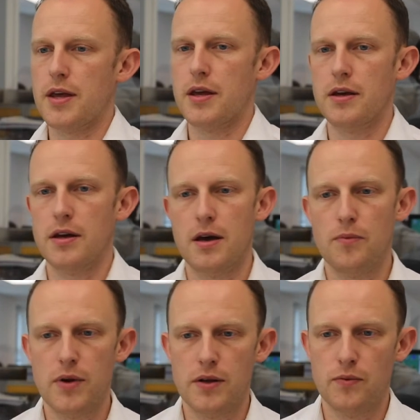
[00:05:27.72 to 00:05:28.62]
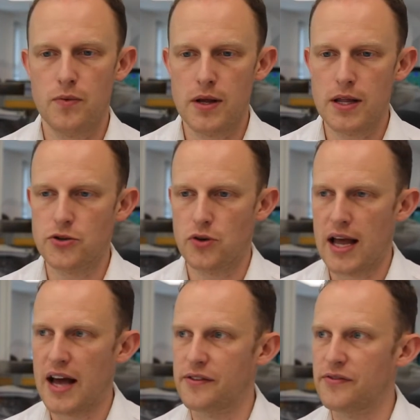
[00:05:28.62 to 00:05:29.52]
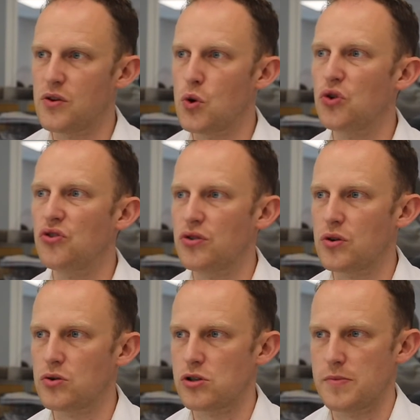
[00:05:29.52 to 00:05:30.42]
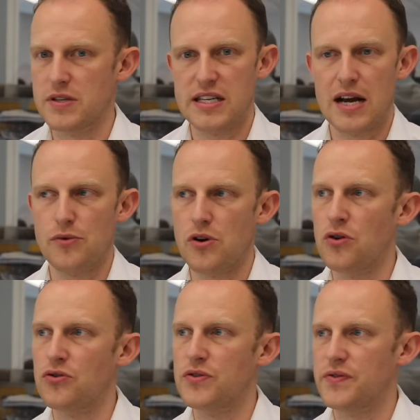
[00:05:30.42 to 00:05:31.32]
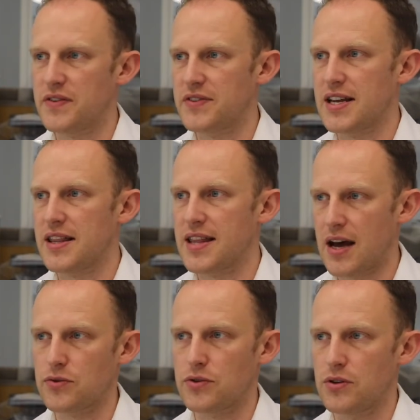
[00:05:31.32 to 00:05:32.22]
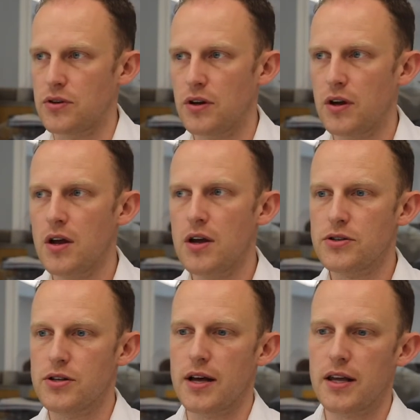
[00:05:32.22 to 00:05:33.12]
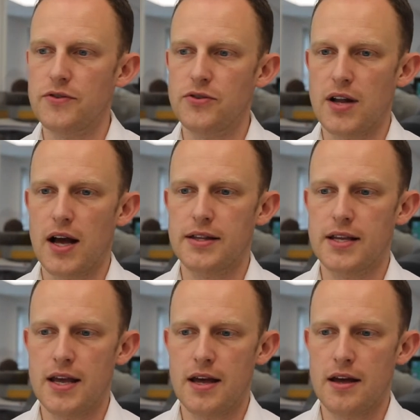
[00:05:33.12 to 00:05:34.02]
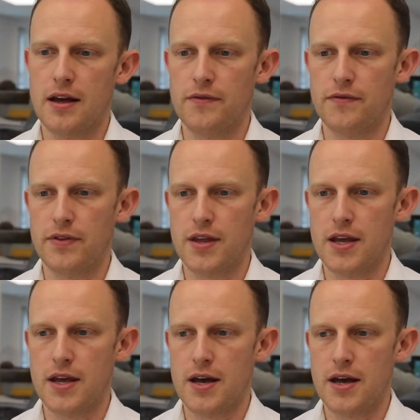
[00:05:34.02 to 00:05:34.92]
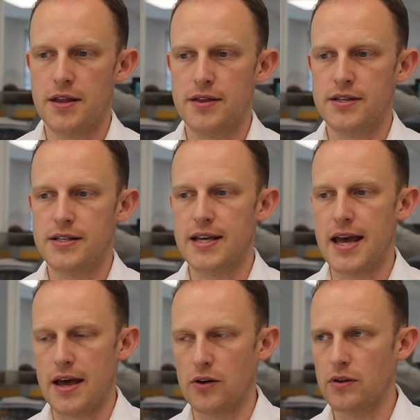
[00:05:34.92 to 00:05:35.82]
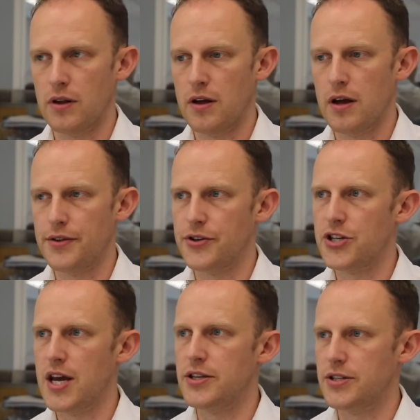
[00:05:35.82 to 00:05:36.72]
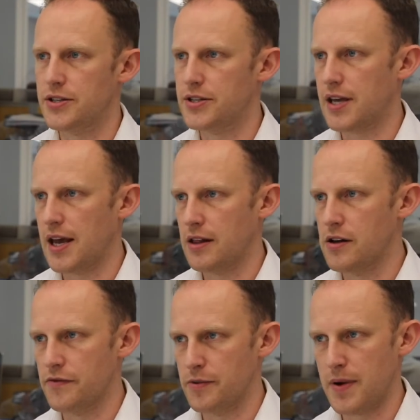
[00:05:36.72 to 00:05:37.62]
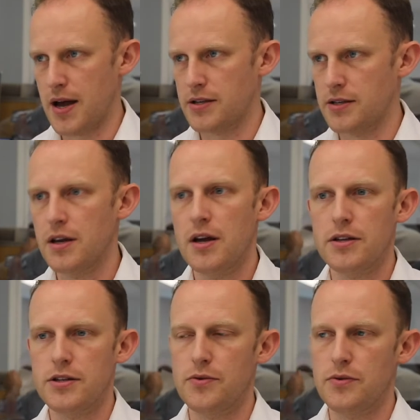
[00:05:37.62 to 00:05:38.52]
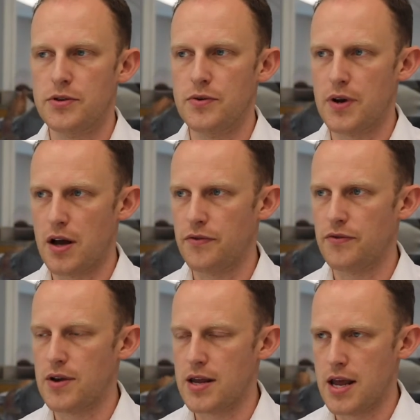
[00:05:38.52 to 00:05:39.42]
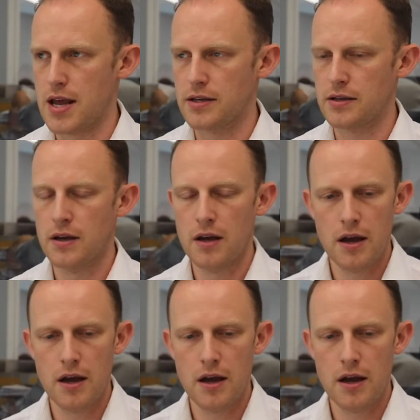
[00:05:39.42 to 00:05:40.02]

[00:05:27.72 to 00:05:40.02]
think we literally had a few hundred customers, and now we've got 115,000. So that gives you an idea of the scale and the change in the scale over the past 2.5–3 years.